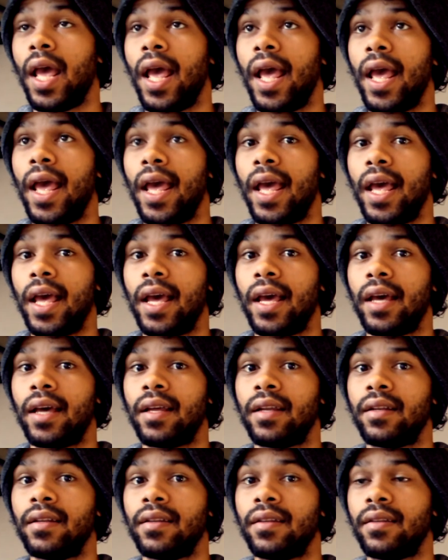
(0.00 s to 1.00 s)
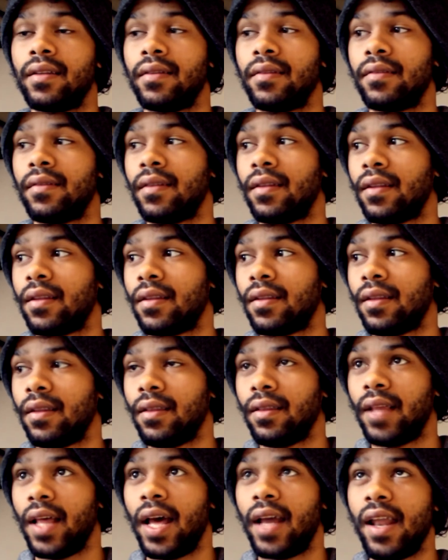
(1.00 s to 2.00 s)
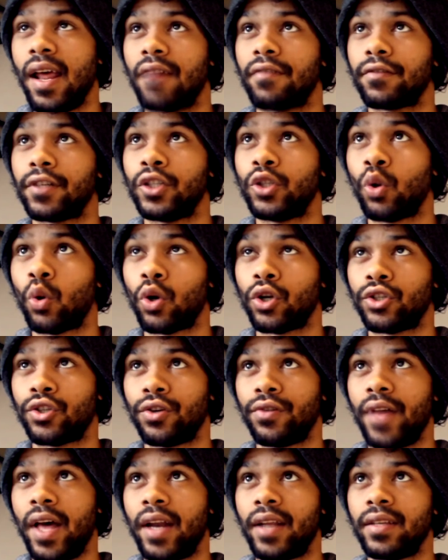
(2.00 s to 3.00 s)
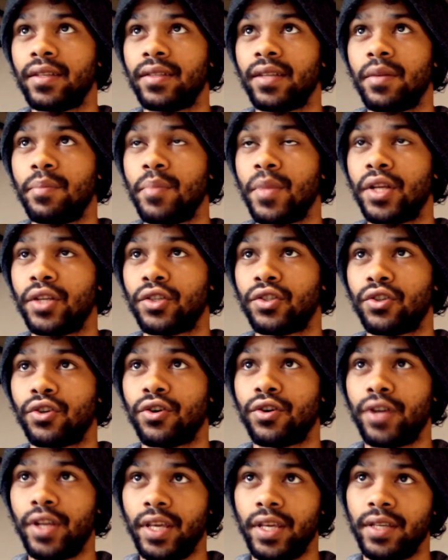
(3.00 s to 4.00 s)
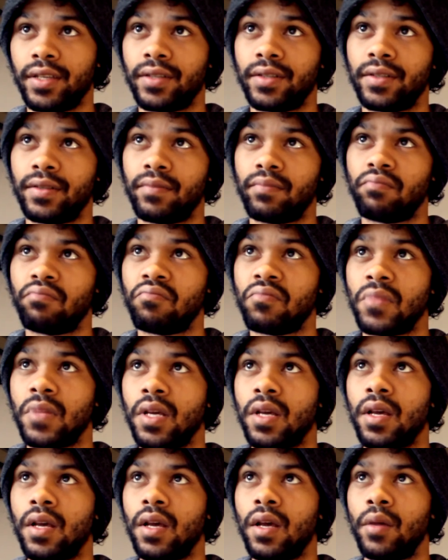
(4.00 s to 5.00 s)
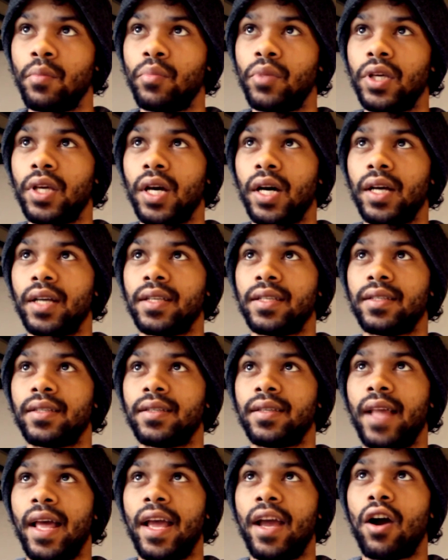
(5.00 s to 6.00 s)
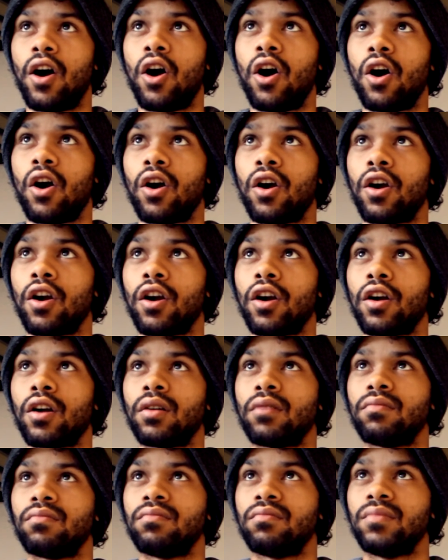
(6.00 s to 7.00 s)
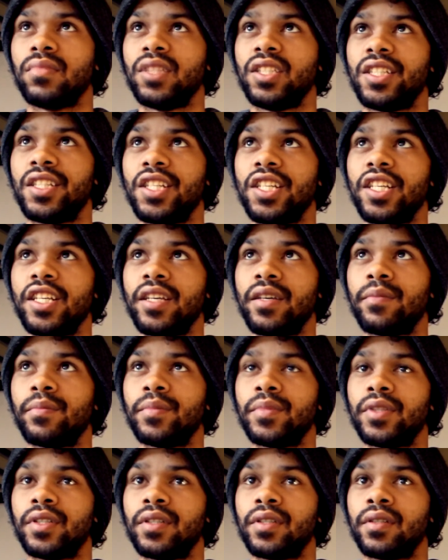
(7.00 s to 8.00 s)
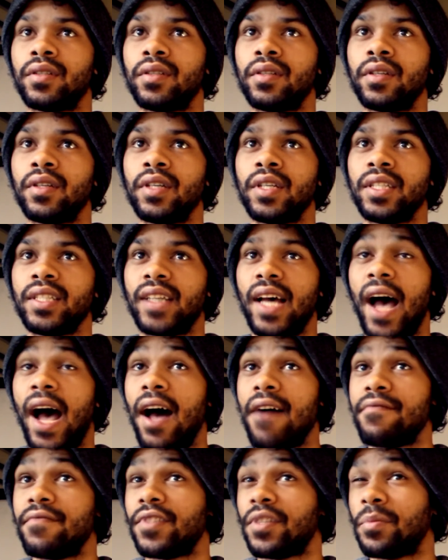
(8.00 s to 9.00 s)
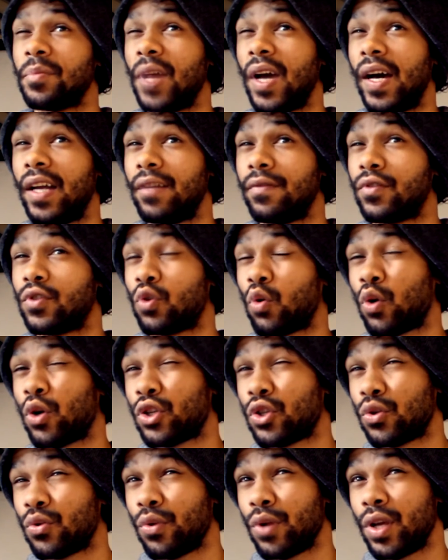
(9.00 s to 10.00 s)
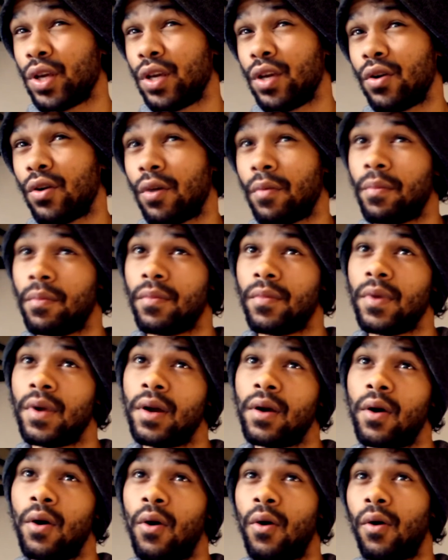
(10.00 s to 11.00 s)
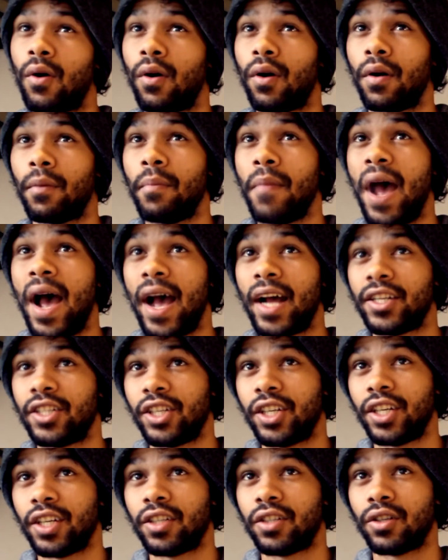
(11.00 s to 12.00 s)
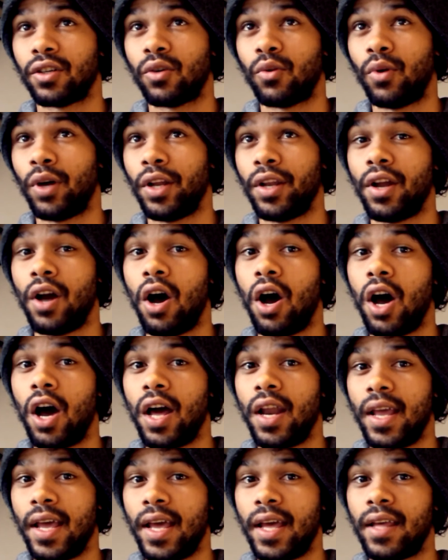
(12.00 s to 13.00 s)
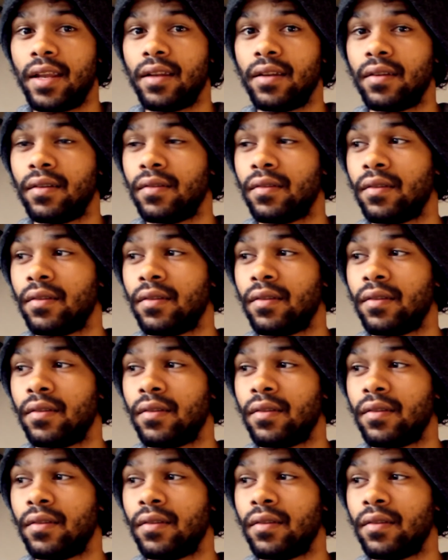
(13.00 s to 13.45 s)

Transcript: and then every torture that is administered is because they are deemed to have some kind of sorcery or magic or whatnot. And